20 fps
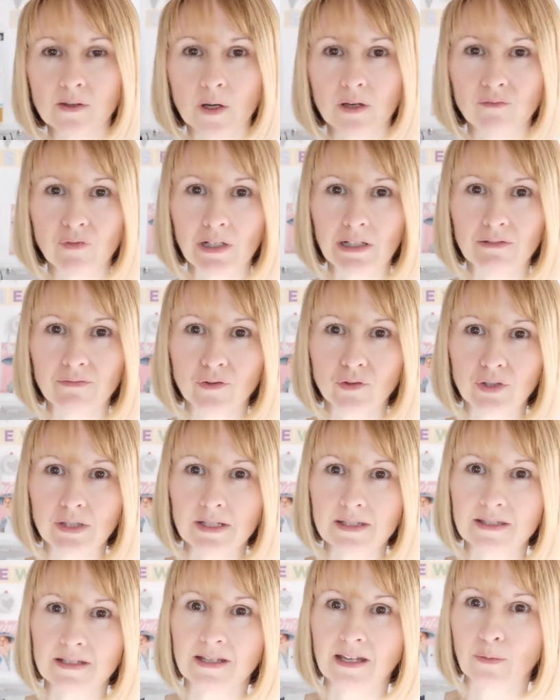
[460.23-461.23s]
going really funny,
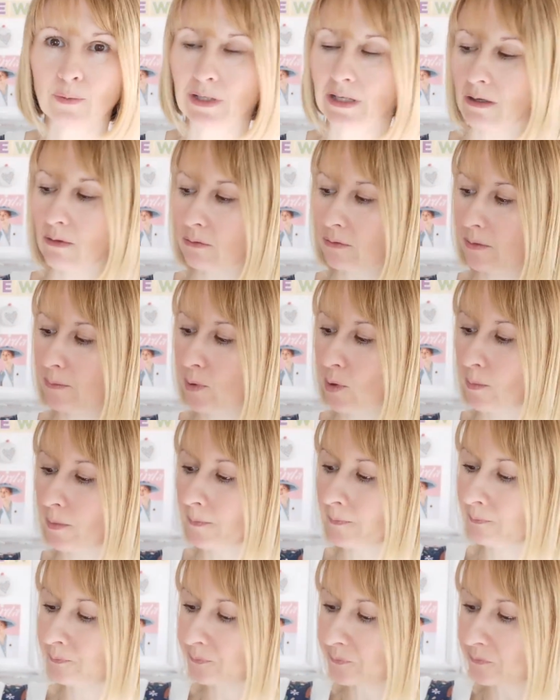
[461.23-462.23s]
isn't it, when I hold them up?